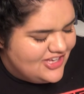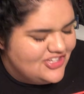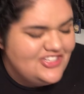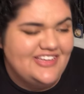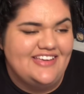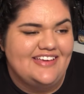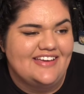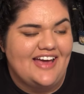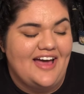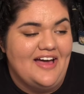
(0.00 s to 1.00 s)
she
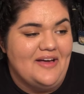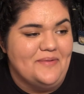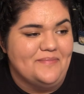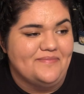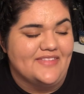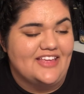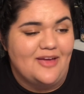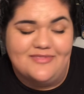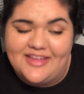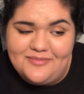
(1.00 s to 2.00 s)
um,
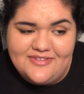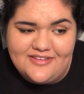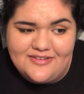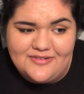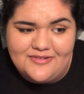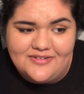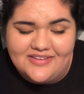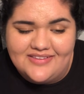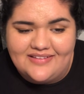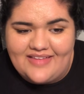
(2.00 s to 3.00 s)
comes up to
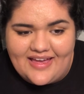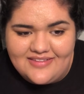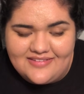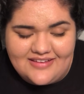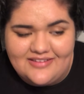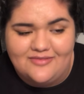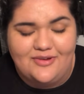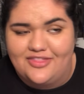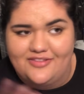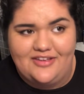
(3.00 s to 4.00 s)
Celeste and
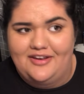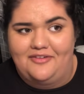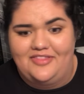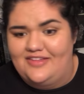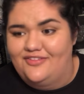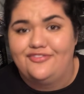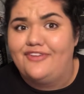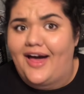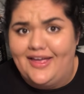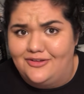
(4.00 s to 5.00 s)
with you know these
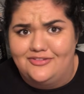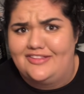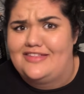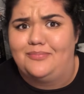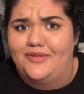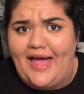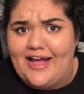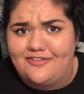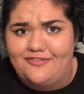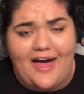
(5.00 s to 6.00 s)
files, these
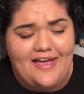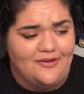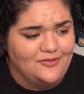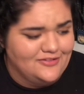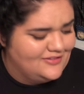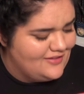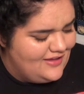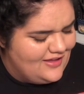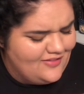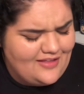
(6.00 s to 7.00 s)
black files
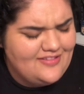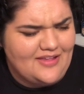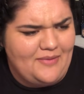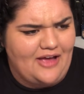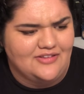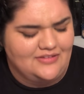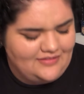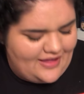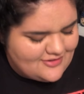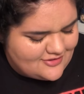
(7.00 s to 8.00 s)
that somehow
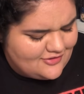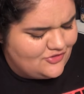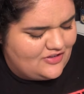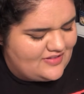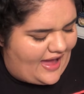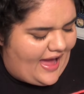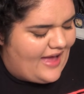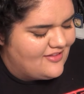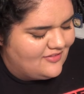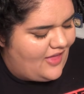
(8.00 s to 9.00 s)
Celeste just
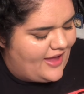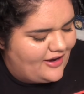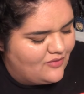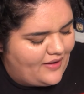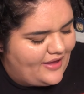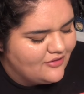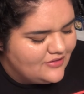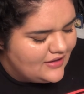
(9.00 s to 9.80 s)
has lying around.